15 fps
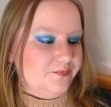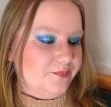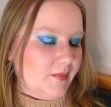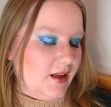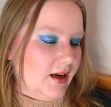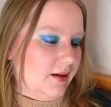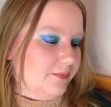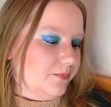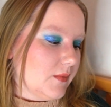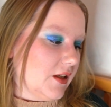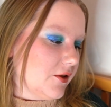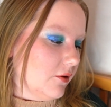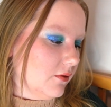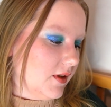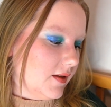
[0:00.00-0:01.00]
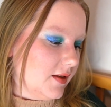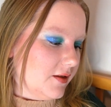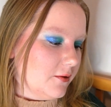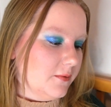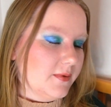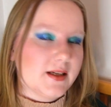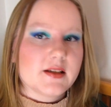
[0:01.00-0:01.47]
yeah, so this is
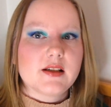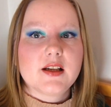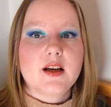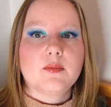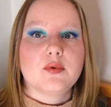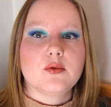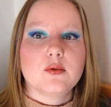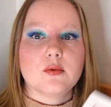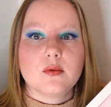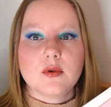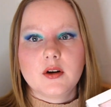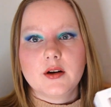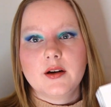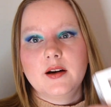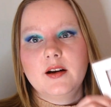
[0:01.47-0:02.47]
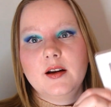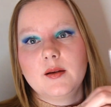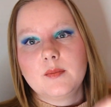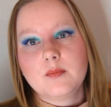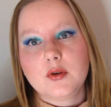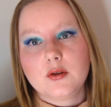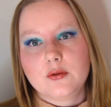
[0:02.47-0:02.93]
obviously a
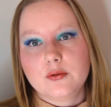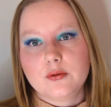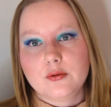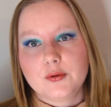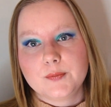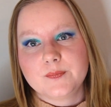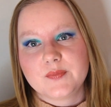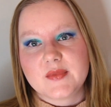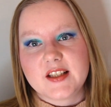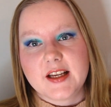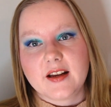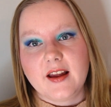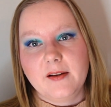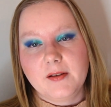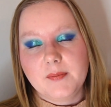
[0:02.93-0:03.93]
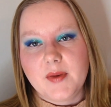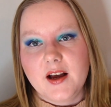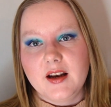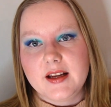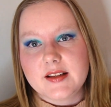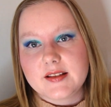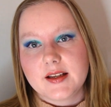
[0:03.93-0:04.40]
blue teal heavy
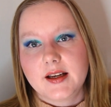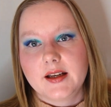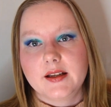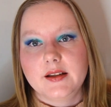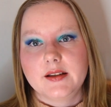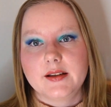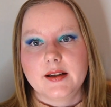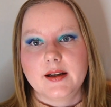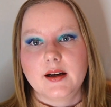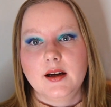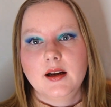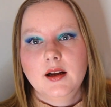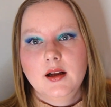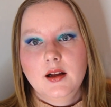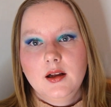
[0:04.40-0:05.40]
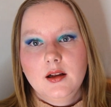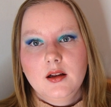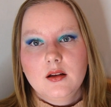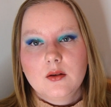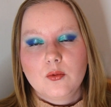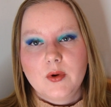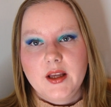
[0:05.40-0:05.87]
palette, and
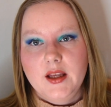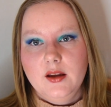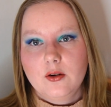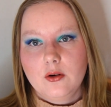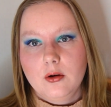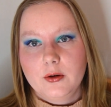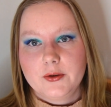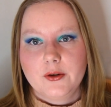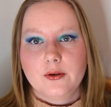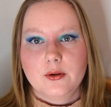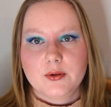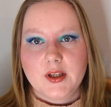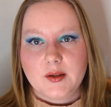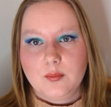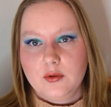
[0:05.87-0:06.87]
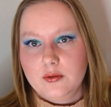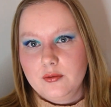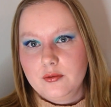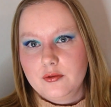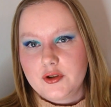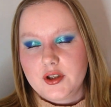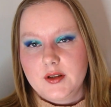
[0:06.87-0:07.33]
we all know that
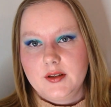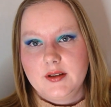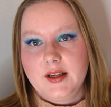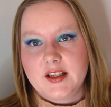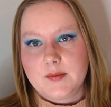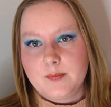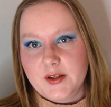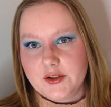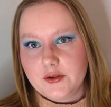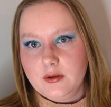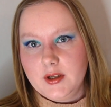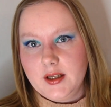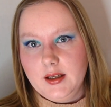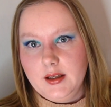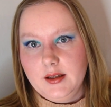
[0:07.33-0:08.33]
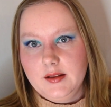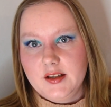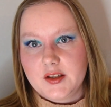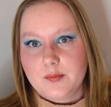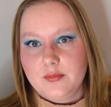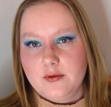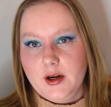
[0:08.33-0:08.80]
blues, especially in
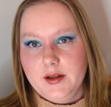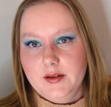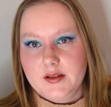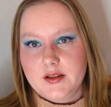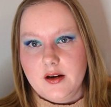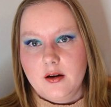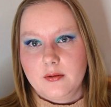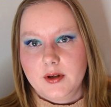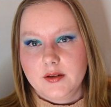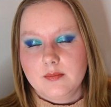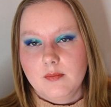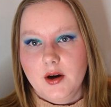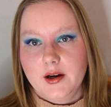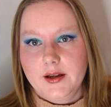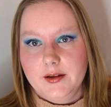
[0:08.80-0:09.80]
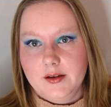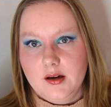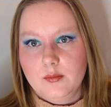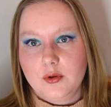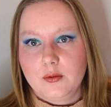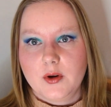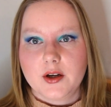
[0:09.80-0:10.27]
this brightness, aren't my
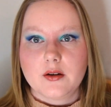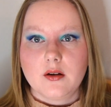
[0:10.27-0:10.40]
number one